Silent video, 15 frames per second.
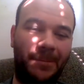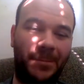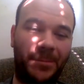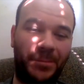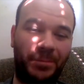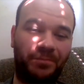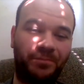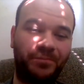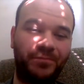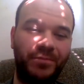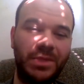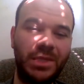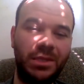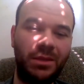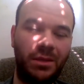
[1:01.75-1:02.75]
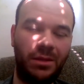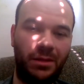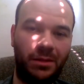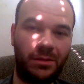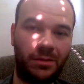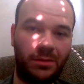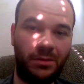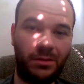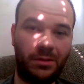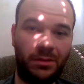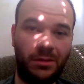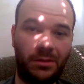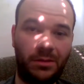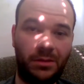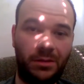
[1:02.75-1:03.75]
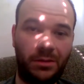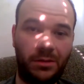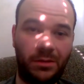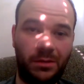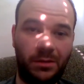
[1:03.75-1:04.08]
Nothing is said.